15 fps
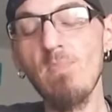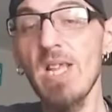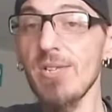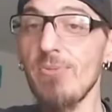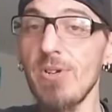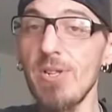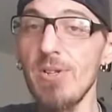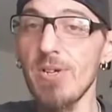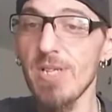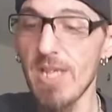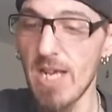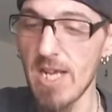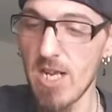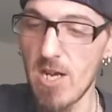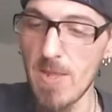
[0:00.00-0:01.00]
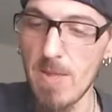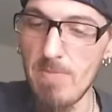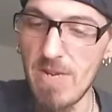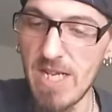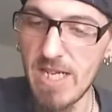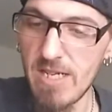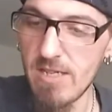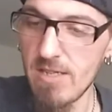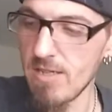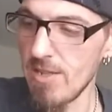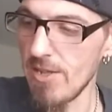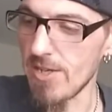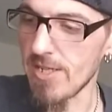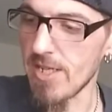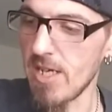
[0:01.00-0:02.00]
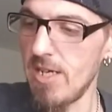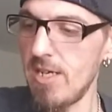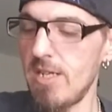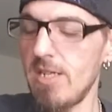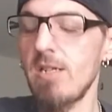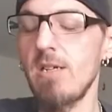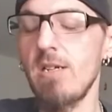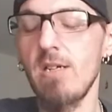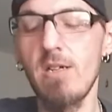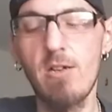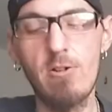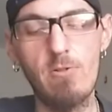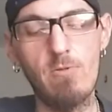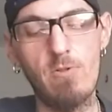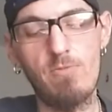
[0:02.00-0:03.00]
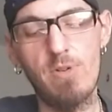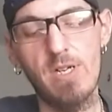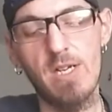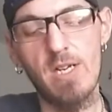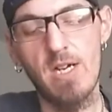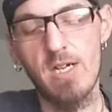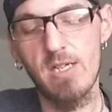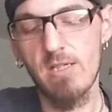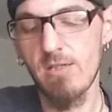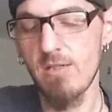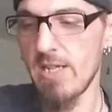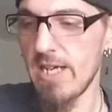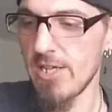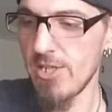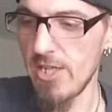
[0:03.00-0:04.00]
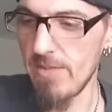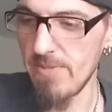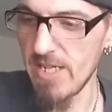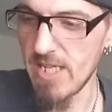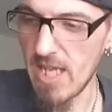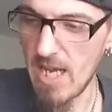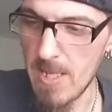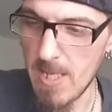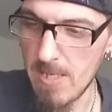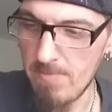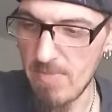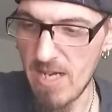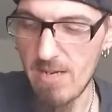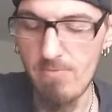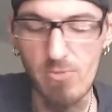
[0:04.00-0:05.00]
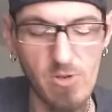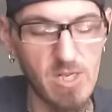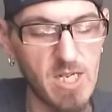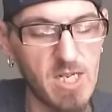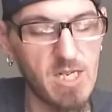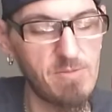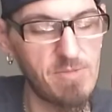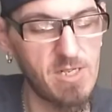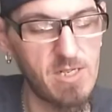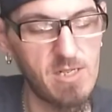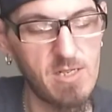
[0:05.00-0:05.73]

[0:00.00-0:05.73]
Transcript: That's what it looks like on the Minion. Looks good. We'll put it on. Actually, let me tighten this bad boy up.